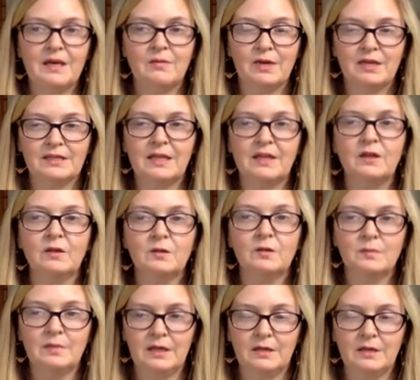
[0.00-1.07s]
rectangular
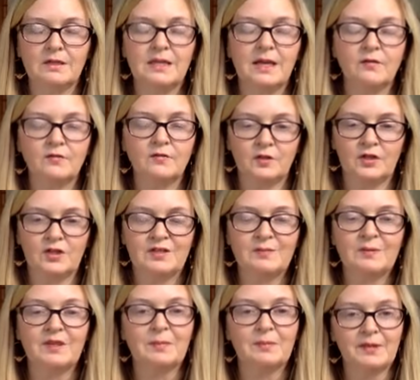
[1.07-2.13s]
mirror down first,
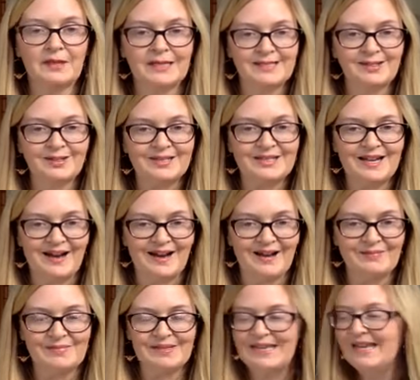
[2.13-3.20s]
put the plates on
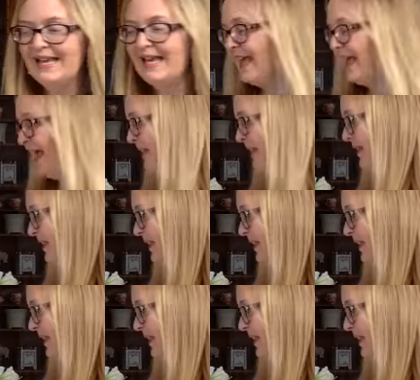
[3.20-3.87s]
top, and